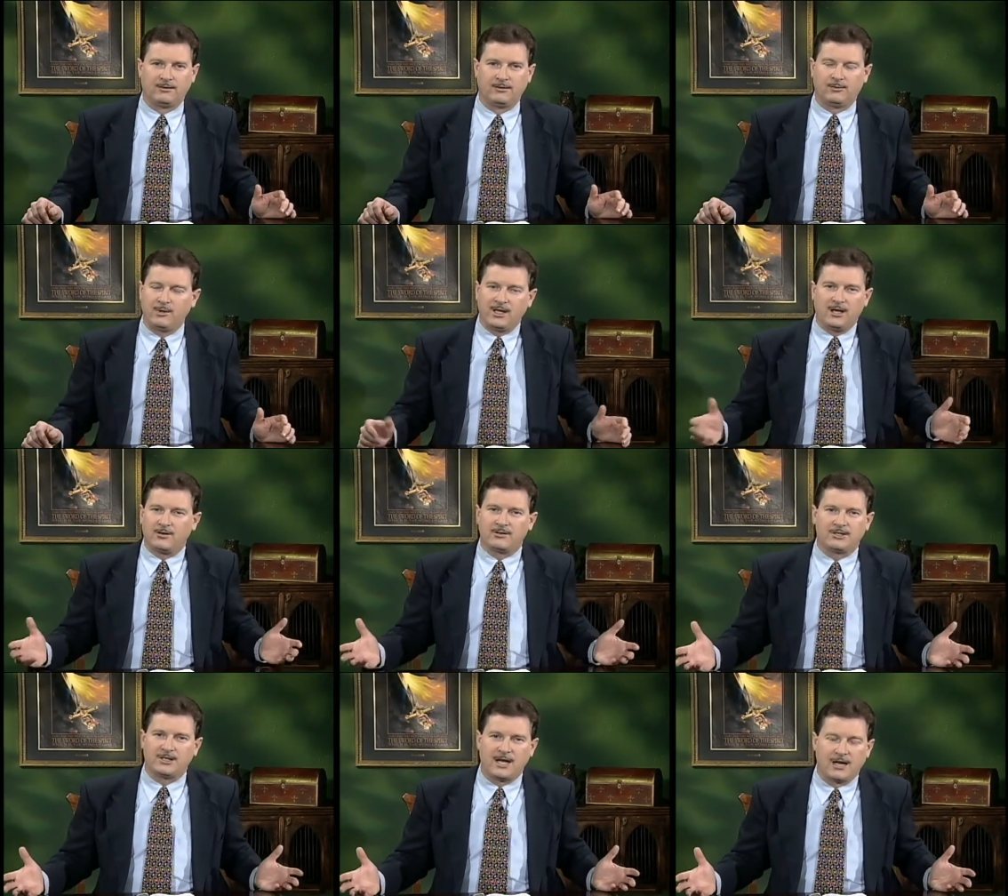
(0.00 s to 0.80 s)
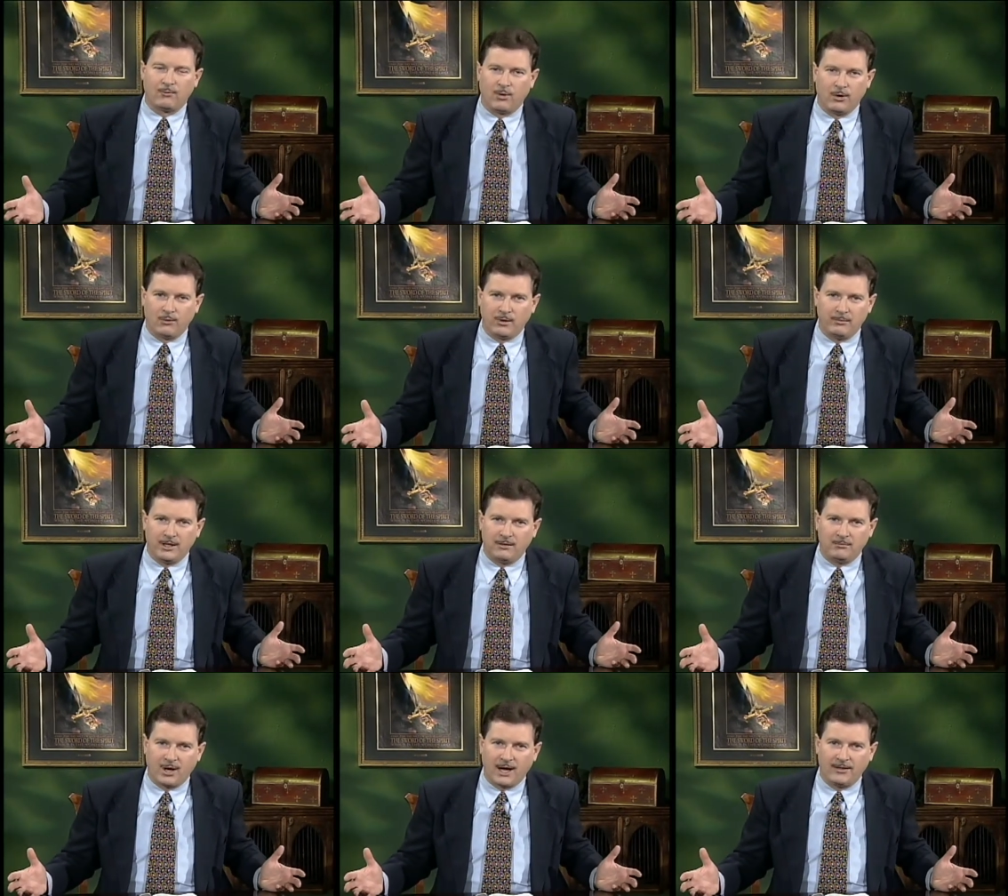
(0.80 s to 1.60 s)
We understand what we
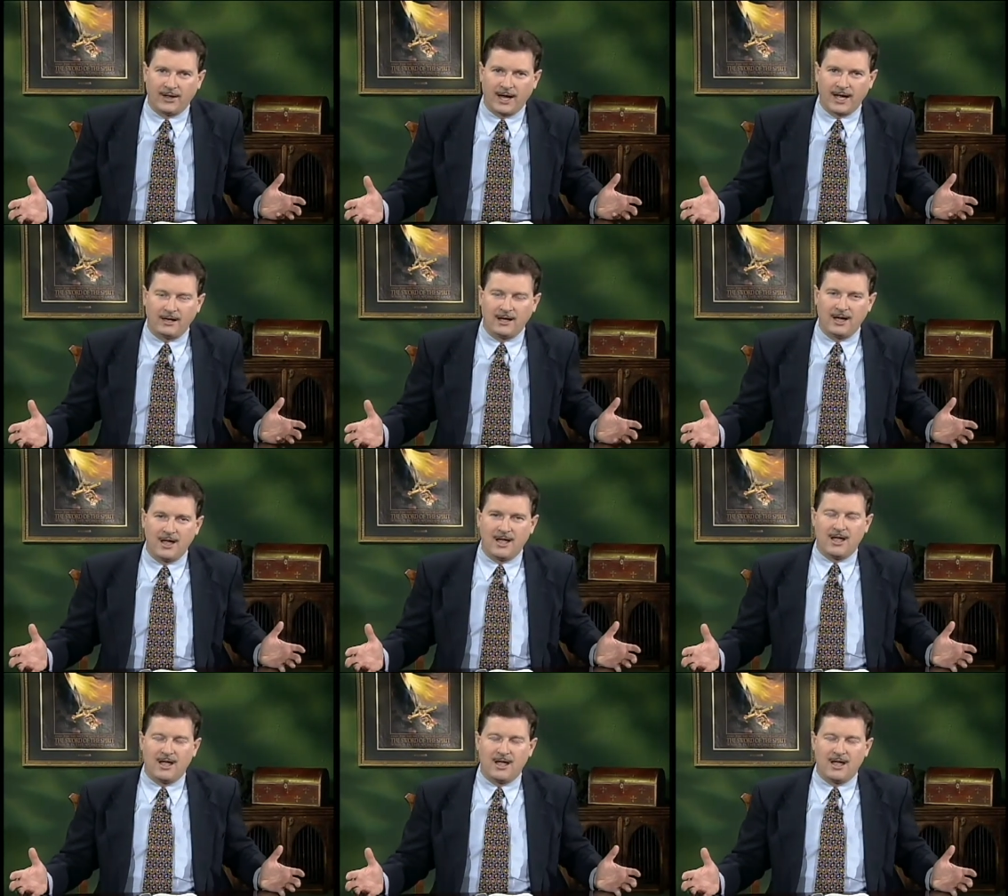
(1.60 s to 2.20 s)
mean by that.